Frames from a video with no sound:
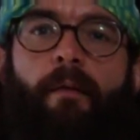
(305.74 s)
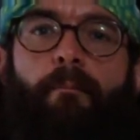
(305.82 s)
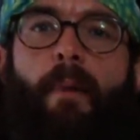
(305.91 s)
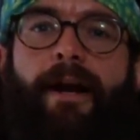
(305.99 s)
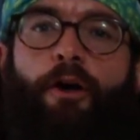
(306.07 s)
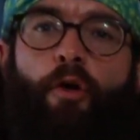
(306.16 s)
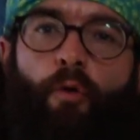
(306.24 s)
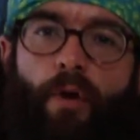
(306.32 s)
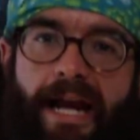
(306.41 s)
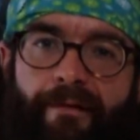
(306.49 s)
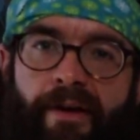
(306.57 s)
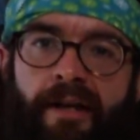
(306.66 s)
my
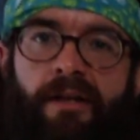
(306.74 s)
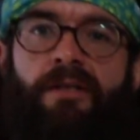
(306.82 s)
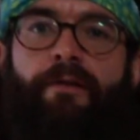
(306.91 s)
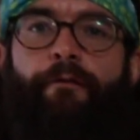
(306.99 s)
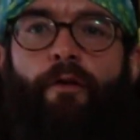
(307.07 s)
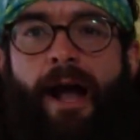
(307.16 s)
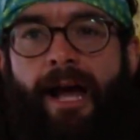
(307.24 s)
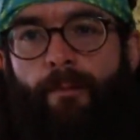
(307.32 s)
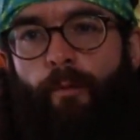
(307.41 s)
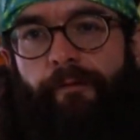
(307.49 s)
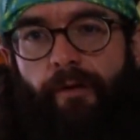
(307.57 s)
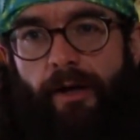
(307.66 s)
cravings for
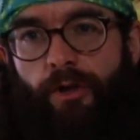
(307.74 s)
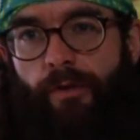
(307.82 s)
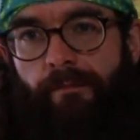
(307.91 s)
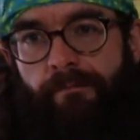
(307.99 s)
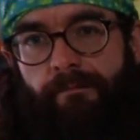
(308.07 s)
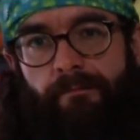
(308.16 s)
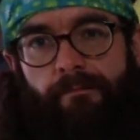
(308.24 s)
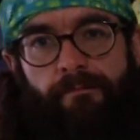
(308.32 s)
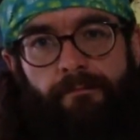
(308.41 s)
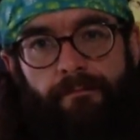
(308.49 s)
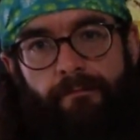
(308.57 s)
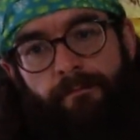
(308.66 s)
animal flesh.
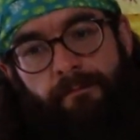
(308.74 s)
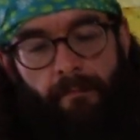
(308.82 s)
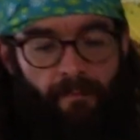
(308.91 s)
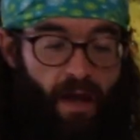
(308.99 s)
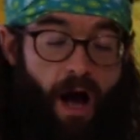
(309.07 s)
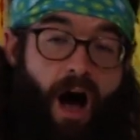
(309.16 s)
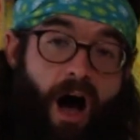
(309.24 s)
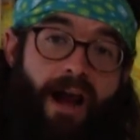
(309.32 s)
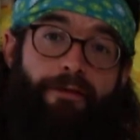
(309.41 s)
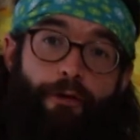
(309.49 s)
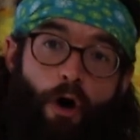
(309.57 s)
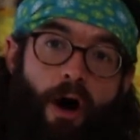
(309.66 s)

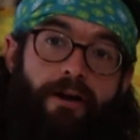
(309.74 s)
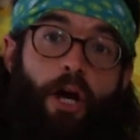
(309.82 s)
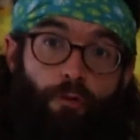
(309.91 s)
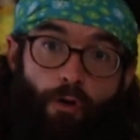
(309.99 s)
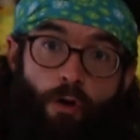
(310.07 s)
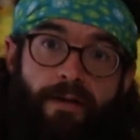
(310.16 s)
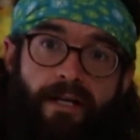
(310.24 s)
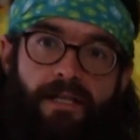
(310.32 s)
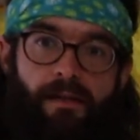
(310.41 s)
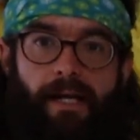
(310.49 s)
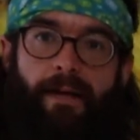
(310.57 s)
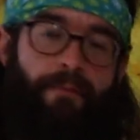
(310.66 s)
I thought,
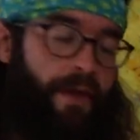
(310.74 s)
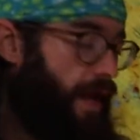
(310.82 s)
erroneously,